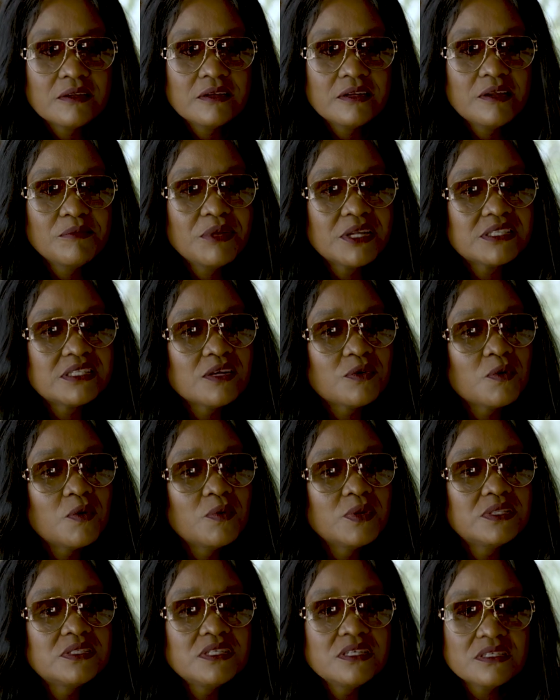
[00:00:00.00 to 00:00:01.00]
Them a take
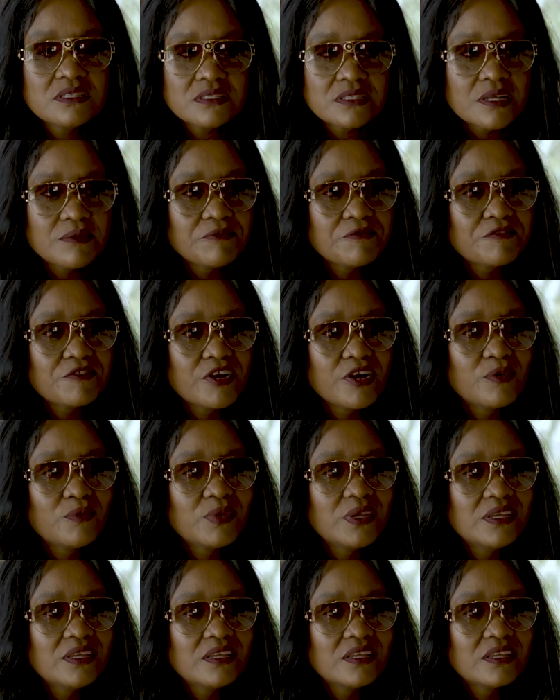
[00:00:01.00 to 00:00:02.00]
away things them from
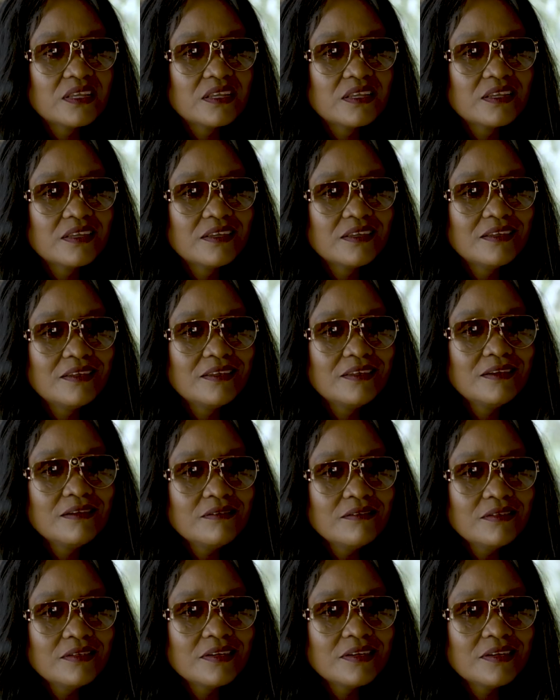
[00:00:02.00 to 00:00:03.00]
we, you
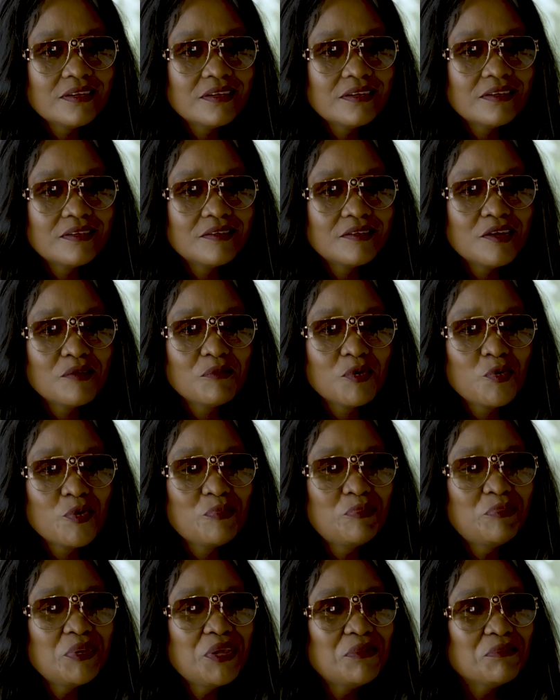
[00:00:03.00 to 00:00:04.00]
know? Them a we
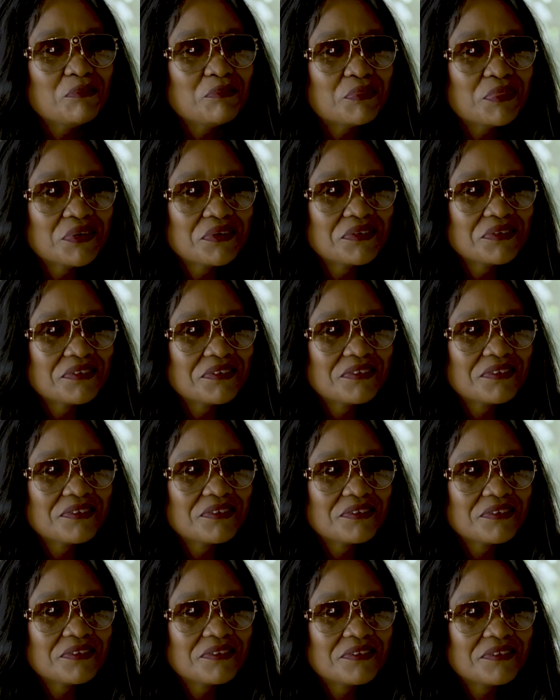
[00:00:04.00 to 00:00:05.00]
pimp.
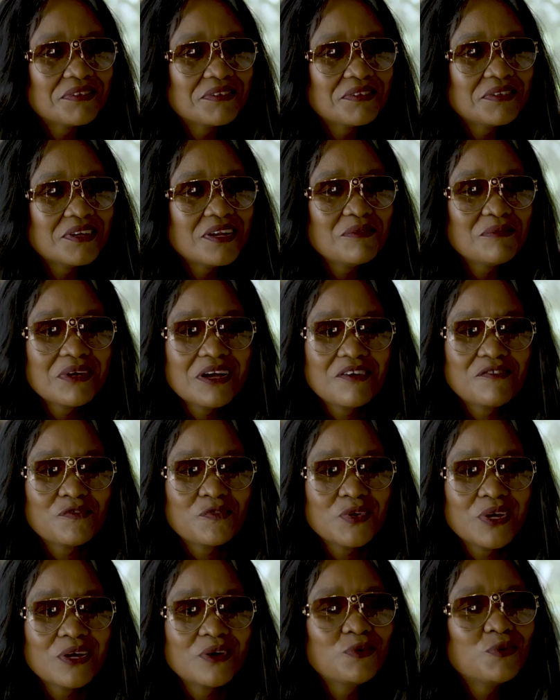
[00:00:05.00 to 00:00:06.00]
Them have
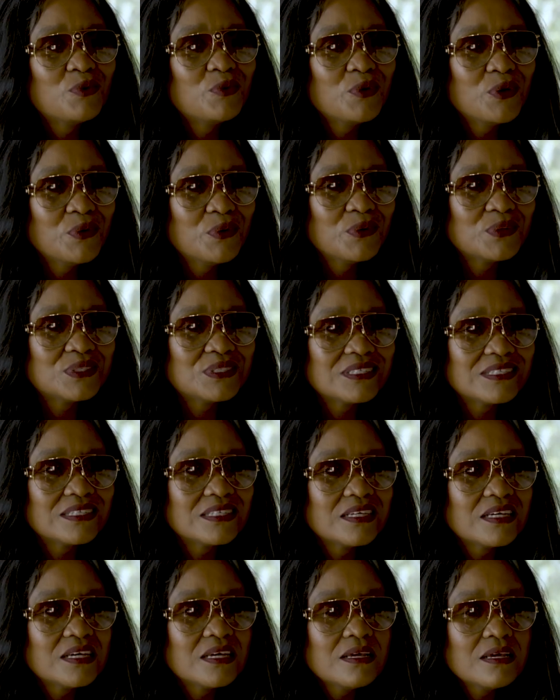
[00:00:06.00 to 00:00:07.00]
we a hook we out.
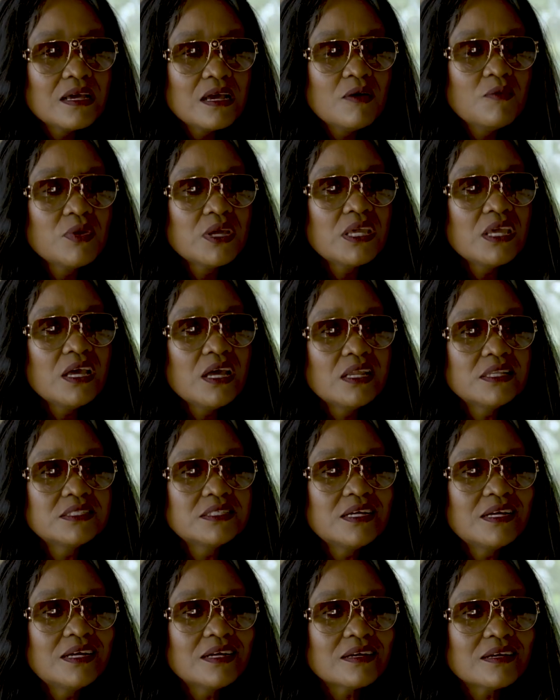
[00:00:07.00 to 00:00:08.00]
And we can't
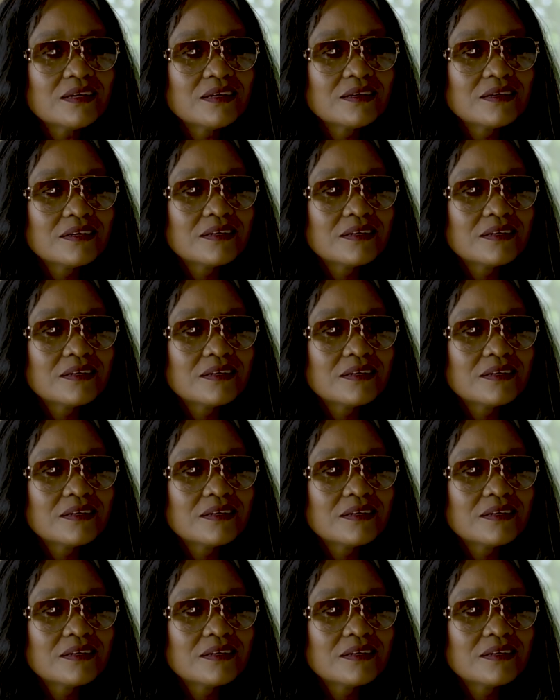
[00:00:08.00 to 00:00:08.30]
talk.